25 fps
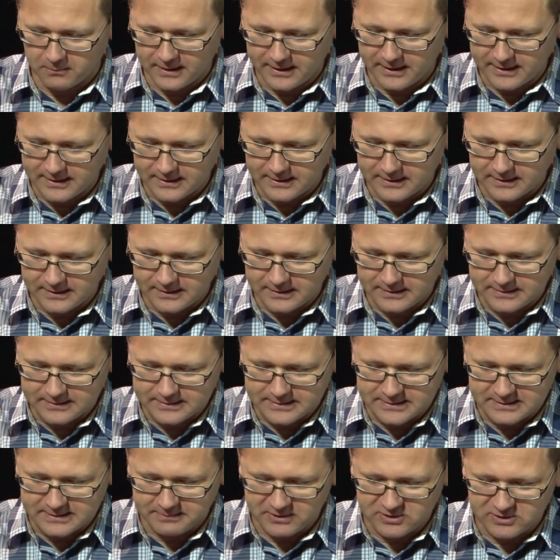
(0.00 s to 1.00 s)
my
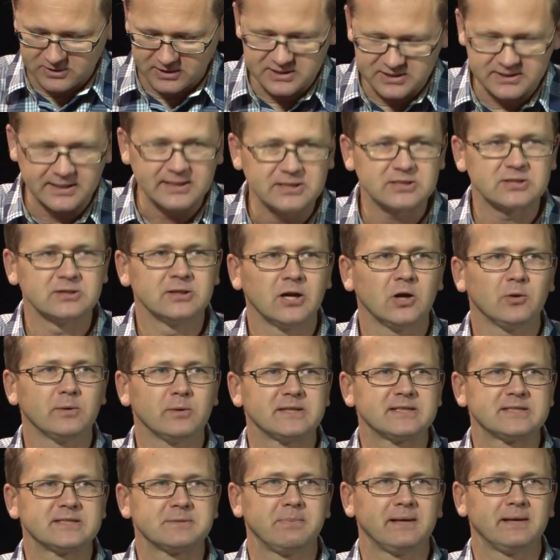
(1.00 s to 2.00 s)
specialization
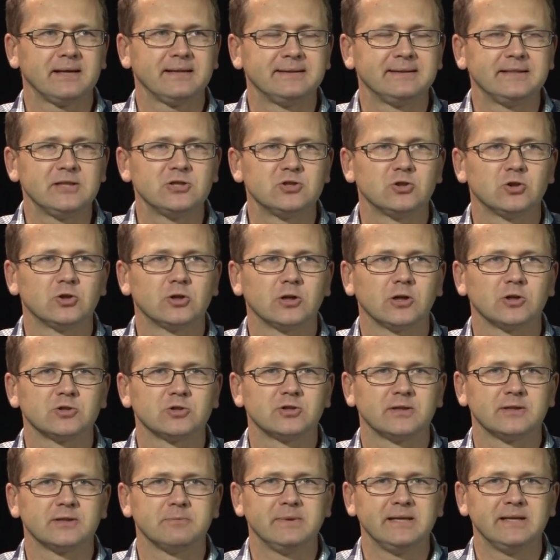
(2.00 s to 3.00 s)
now is plant tissue
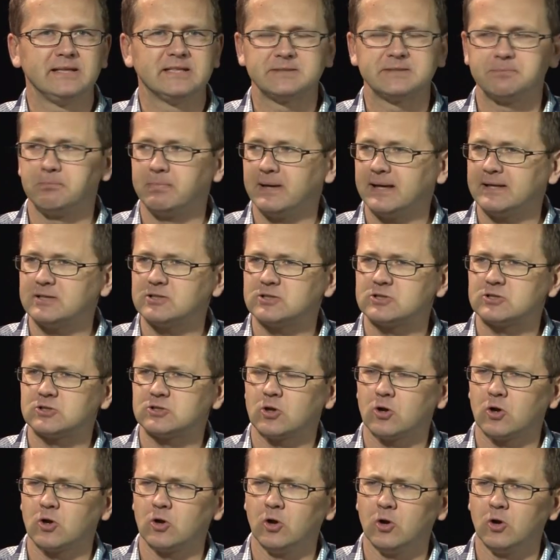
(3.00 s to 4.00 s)
culture. It means
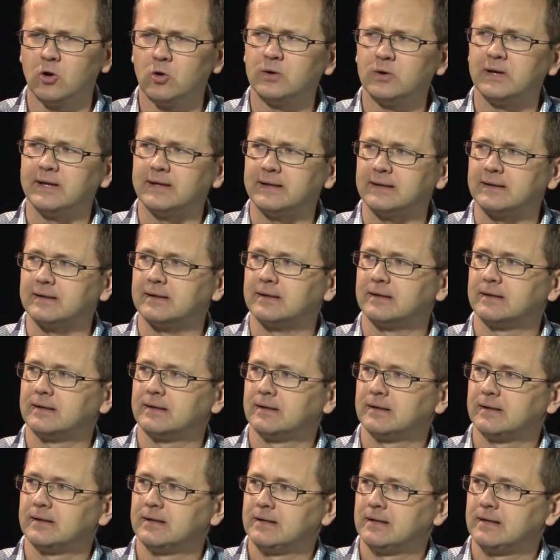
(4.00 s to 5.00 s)
plant cloning.
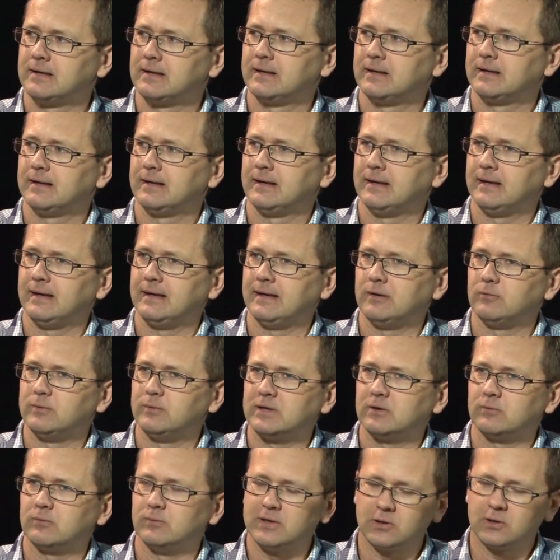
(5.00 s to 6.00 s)

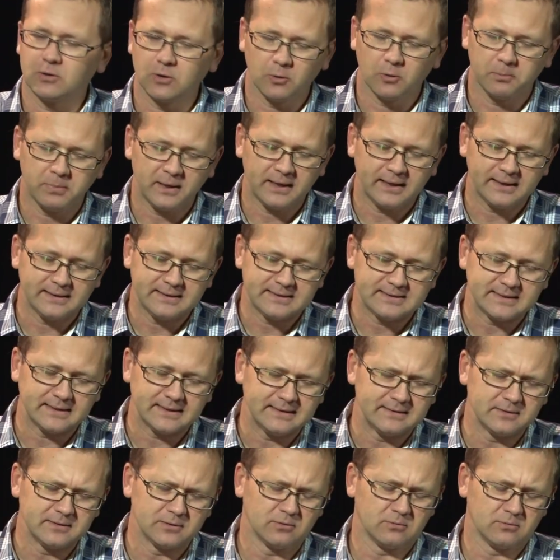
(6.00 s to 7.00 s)
We grow plants
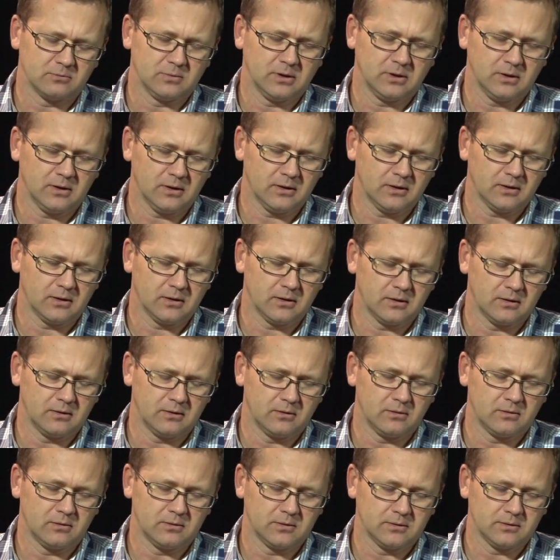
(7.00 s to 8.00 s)
in
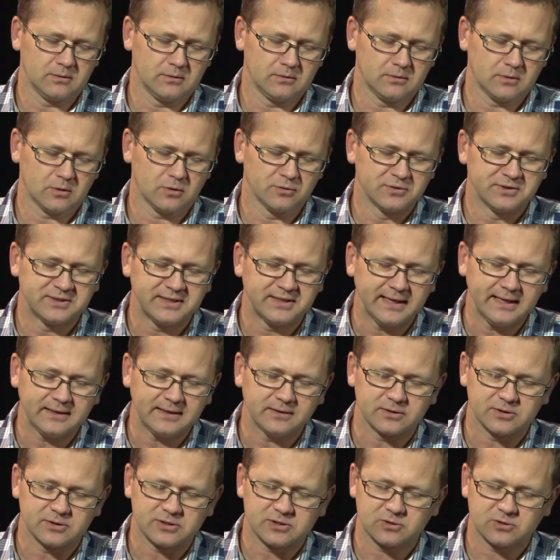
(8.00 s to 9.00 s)

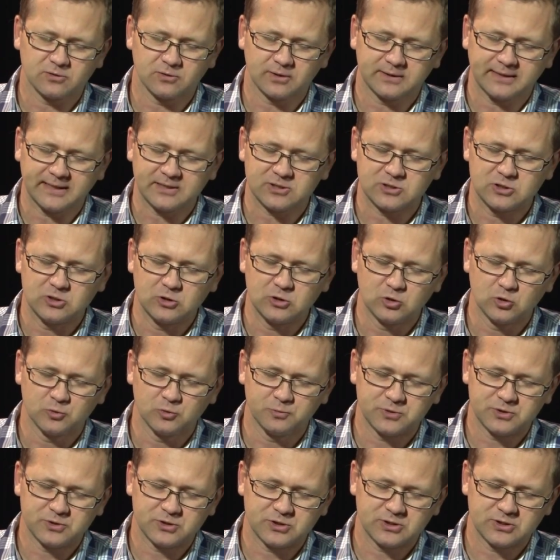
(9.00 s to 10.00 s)
containers, so test
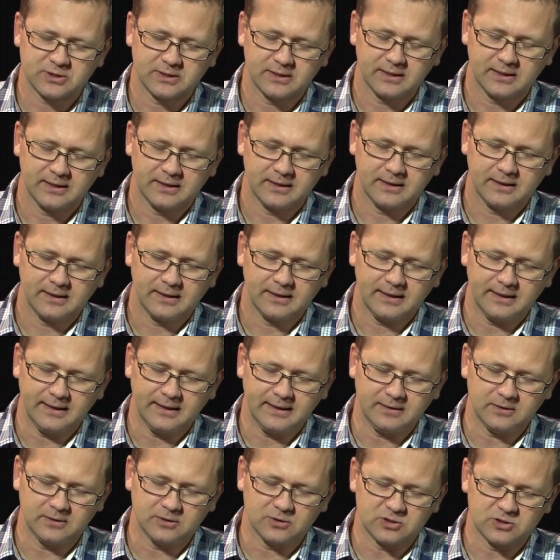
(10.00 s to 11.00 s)
tubes,
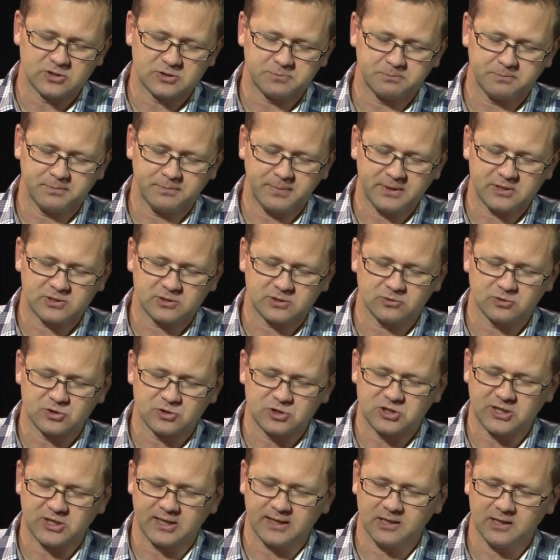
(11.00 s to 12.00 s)
in a special
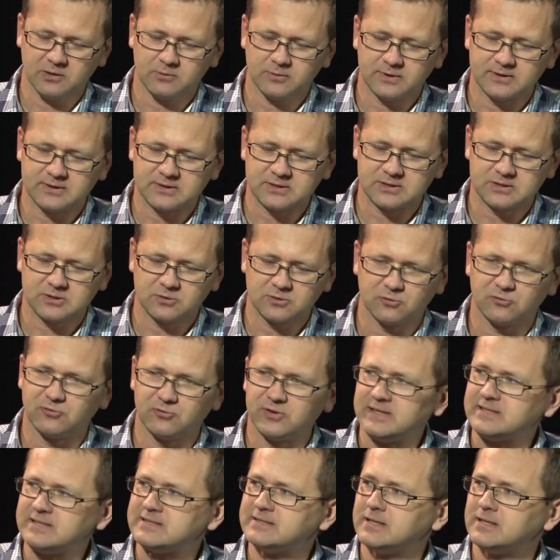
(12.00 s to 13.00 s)
gel which
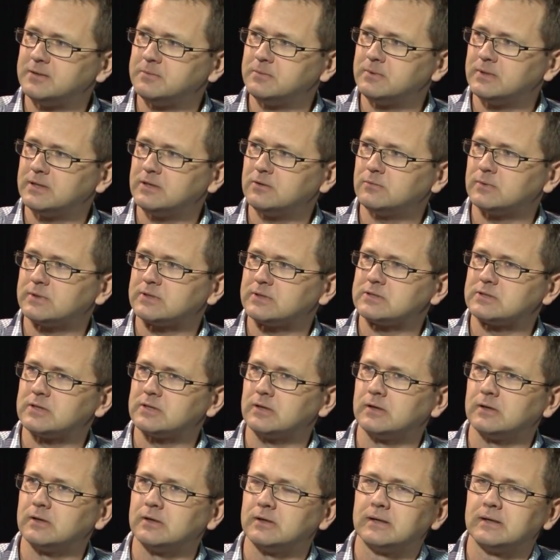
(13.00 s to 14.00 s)
feeds them with
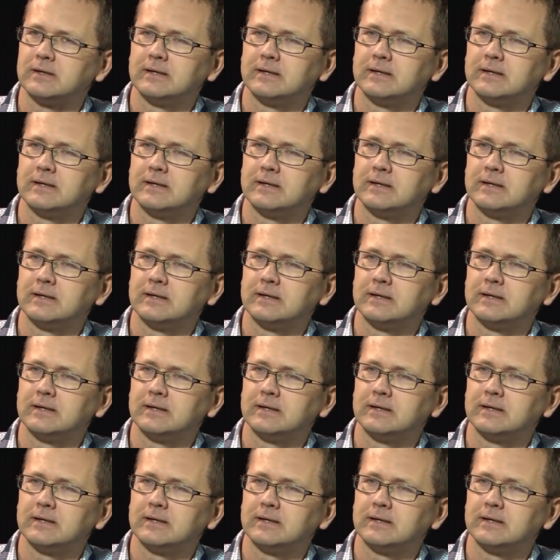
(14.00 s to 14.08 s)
